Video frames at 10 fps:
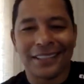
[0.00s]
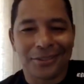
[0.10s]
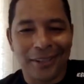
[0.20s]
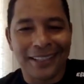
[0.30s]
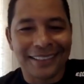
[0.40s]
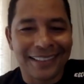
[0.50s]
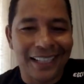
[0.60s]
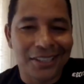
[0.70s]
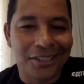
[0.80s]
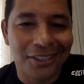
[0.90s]
in the training
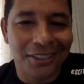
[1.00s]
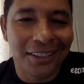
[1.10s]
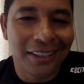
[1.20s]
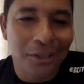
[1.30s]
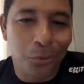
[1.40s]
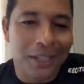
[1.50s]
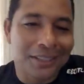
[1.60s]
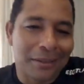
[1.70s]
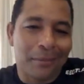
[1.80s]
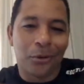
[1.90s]
session when
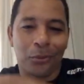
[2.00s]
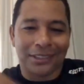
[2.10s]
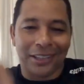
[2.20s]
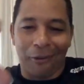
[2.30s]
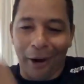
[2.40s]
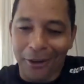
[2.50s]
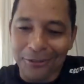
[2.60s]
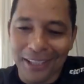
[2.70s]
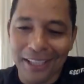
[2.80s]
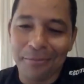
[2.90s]
somebody was
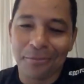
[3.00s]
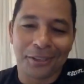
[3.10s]
around him